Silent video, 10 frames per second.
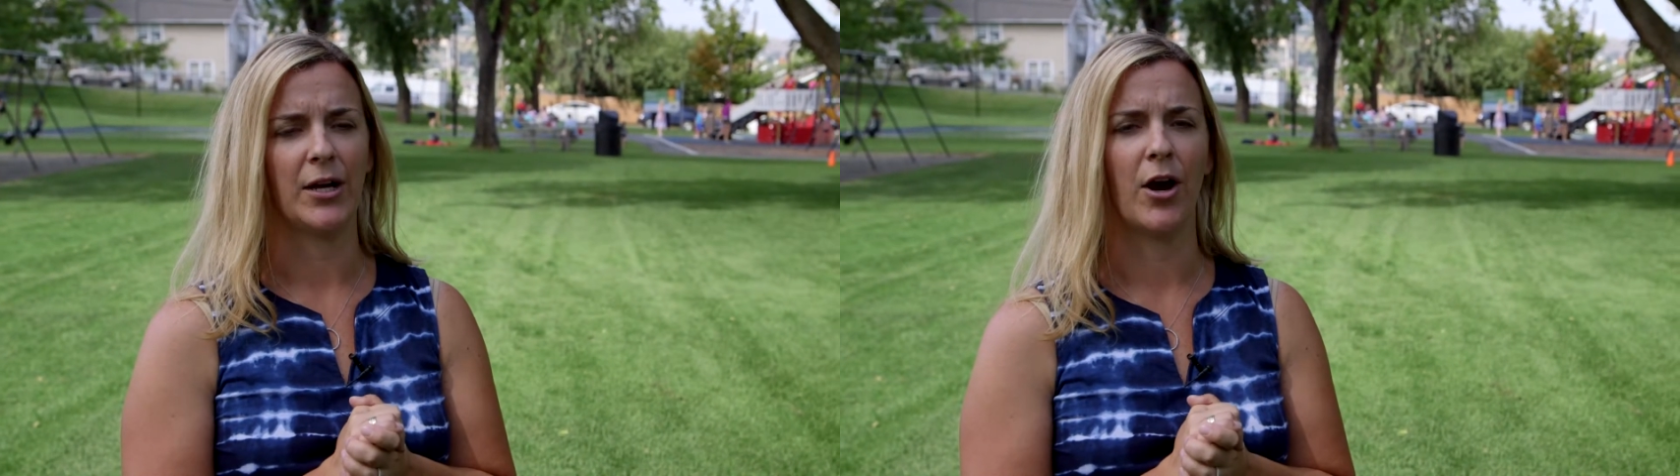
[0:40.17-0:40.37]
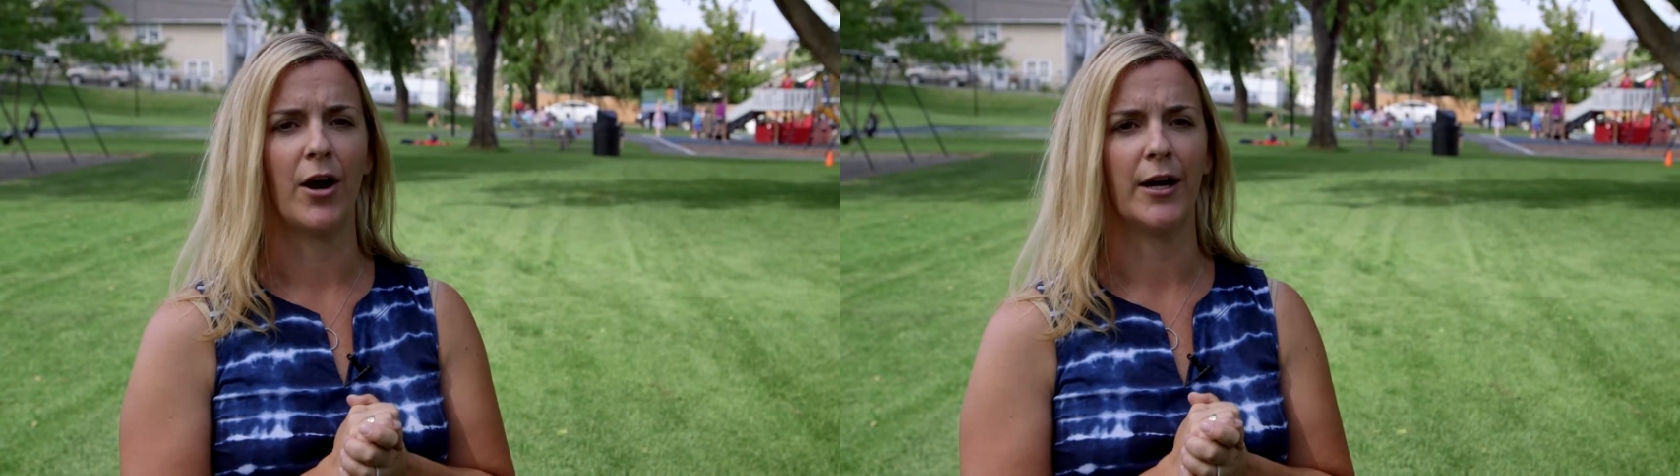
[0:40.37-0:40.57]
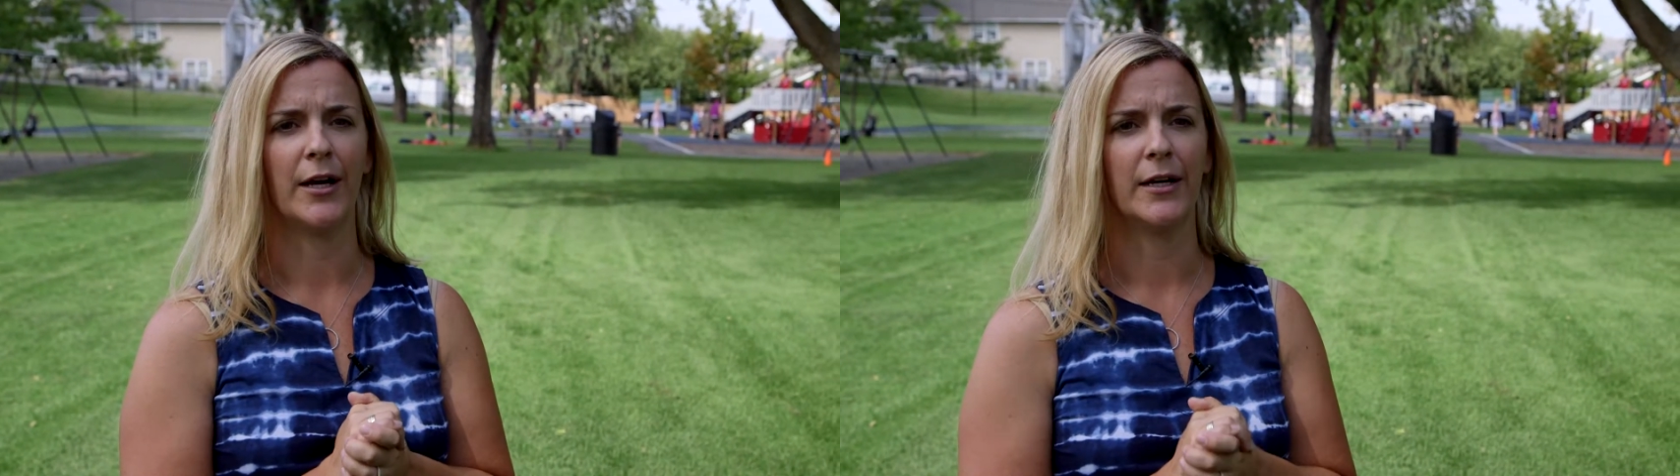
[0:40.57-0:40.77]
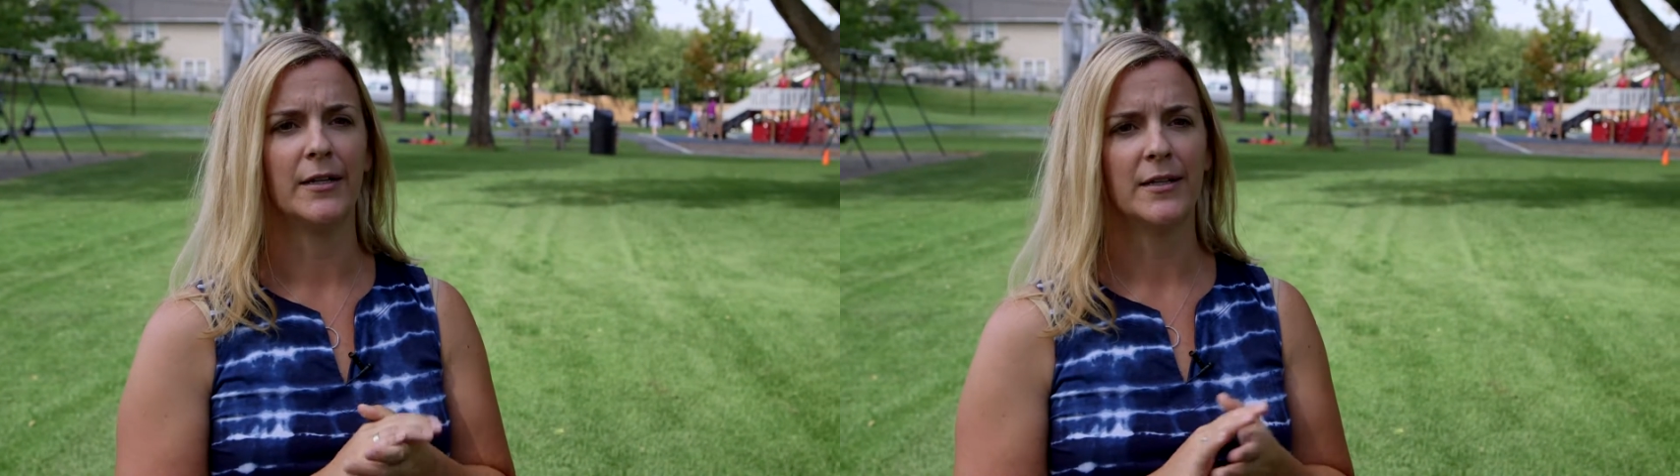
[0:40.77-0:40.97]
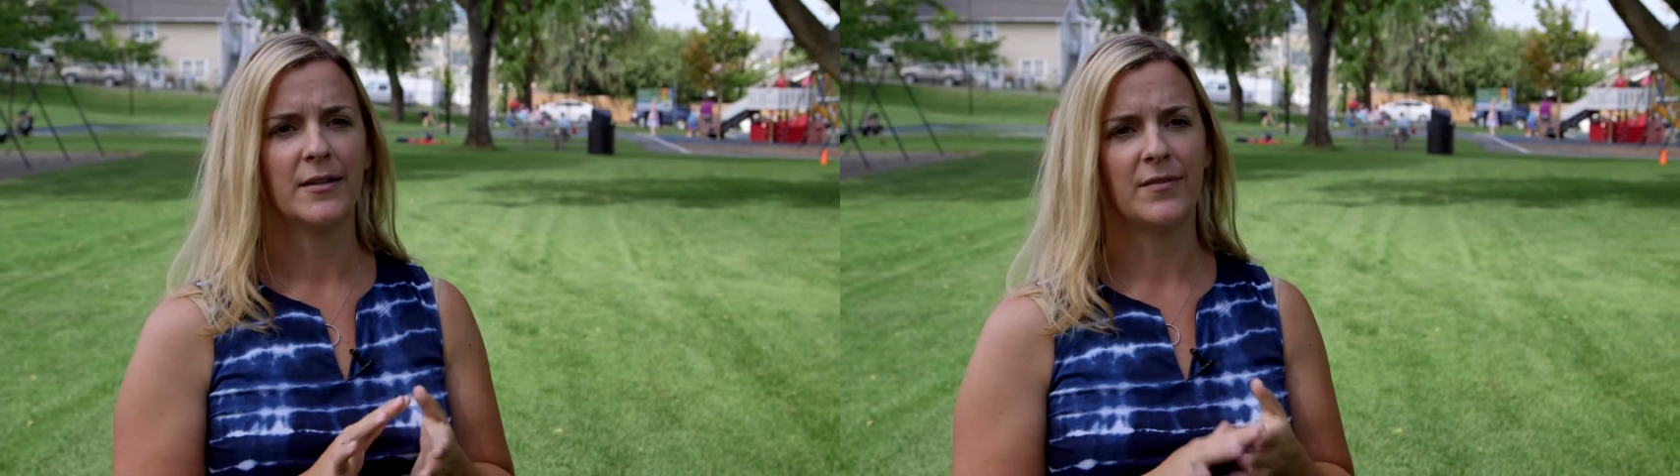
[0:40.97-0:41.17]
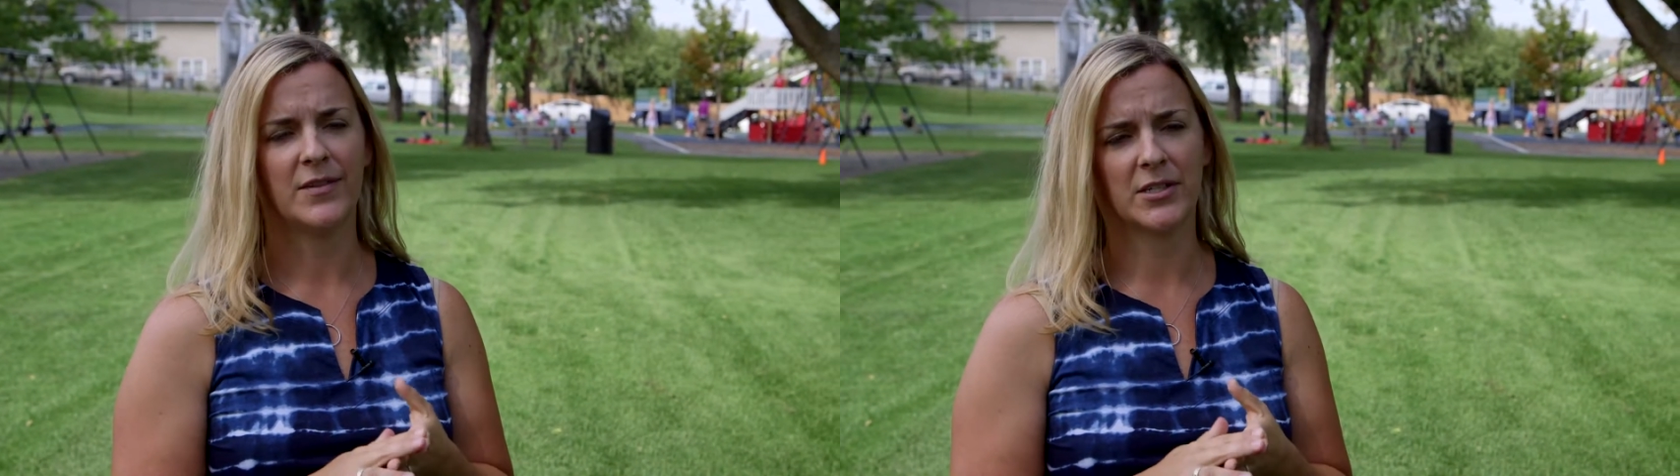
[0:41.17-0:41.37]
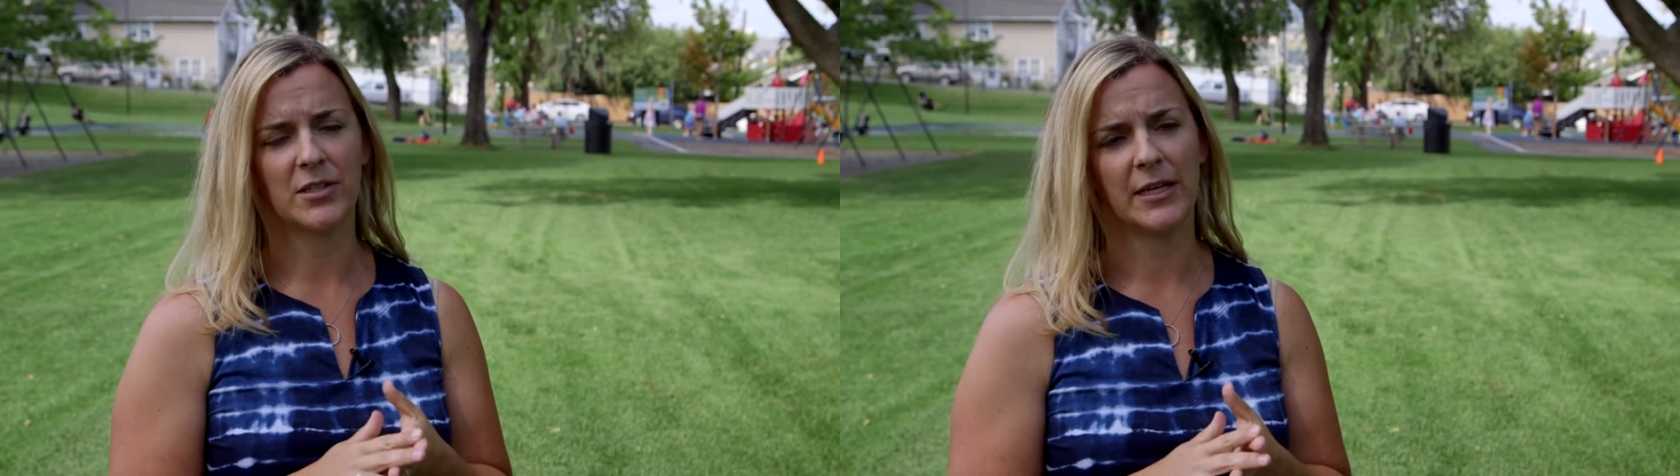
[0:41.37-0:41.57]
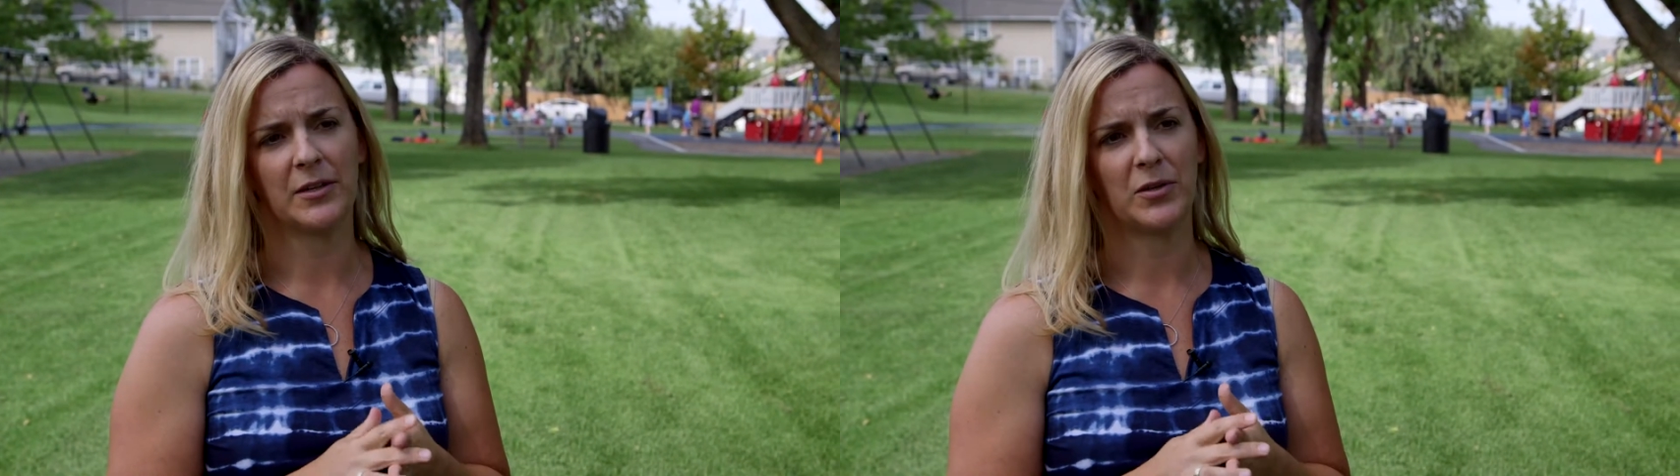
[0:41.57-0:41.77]
are
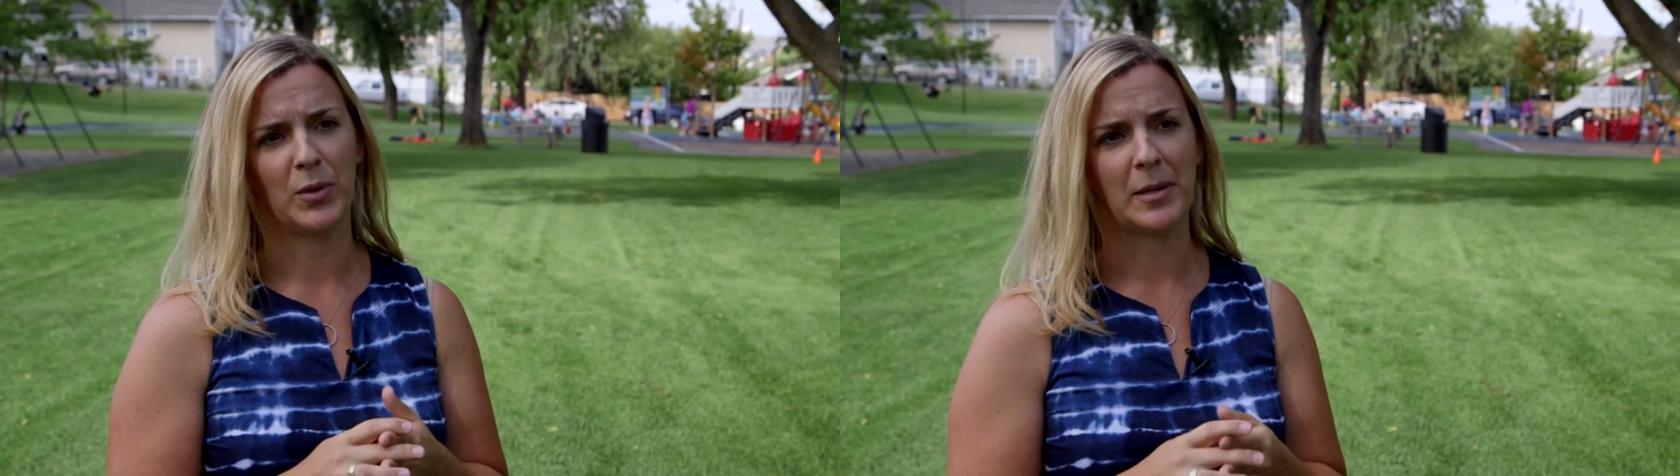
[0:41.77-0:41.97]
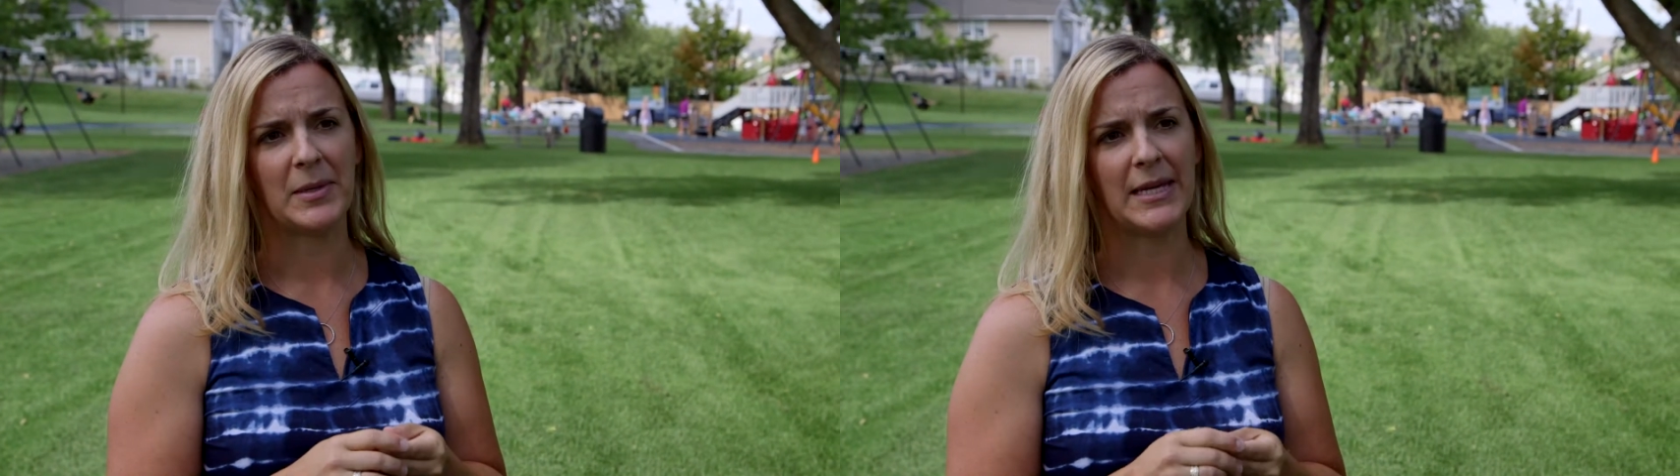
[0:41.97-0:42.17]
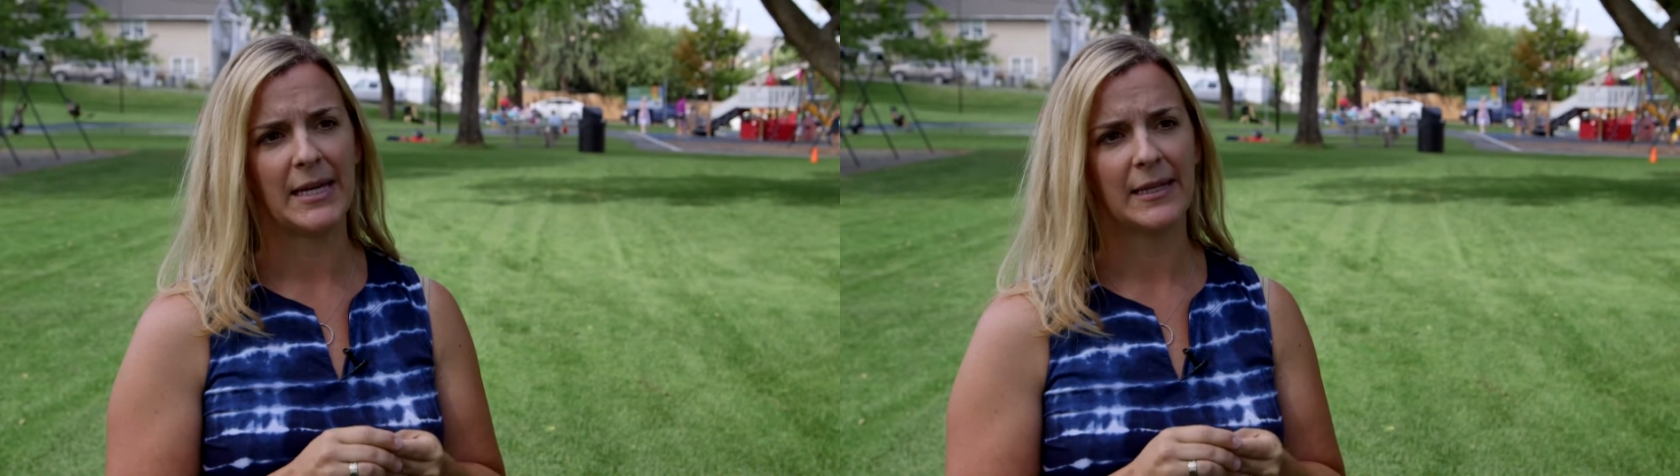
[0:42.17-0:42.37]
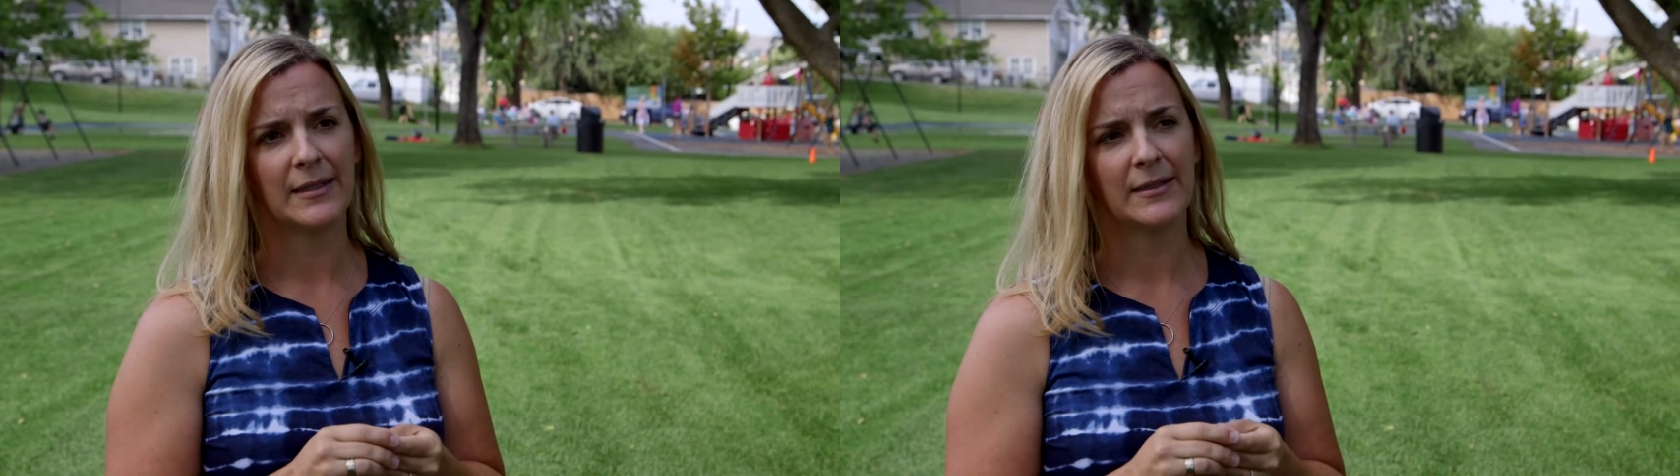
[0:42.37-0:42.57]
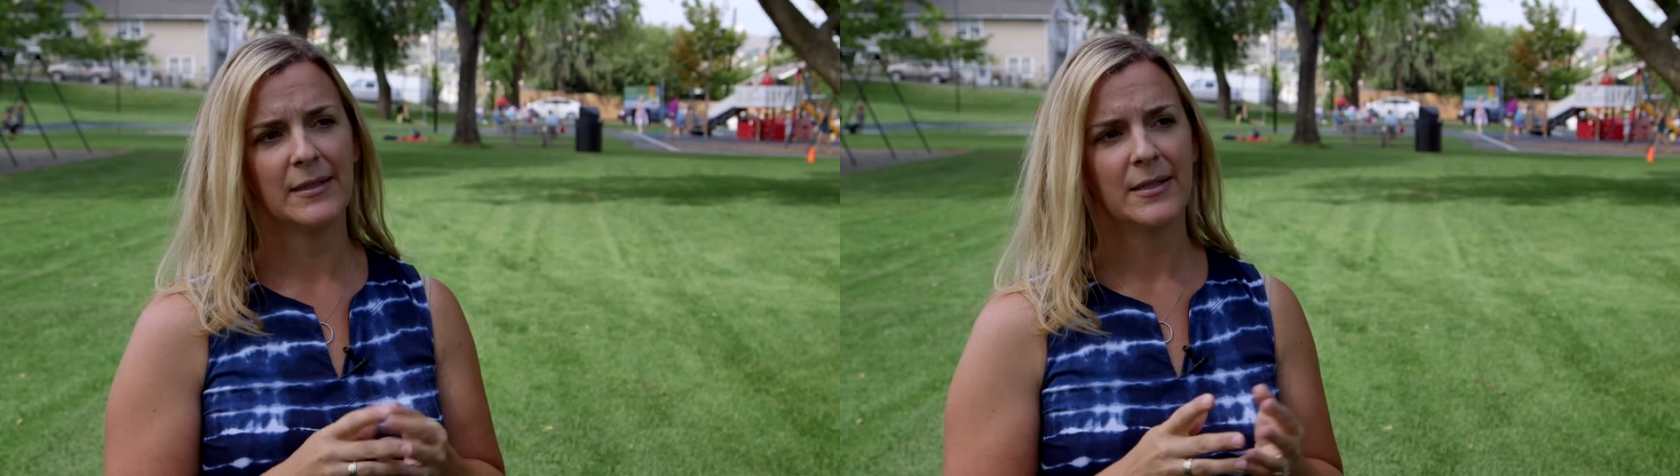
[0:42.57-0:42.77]
physical health and well-being,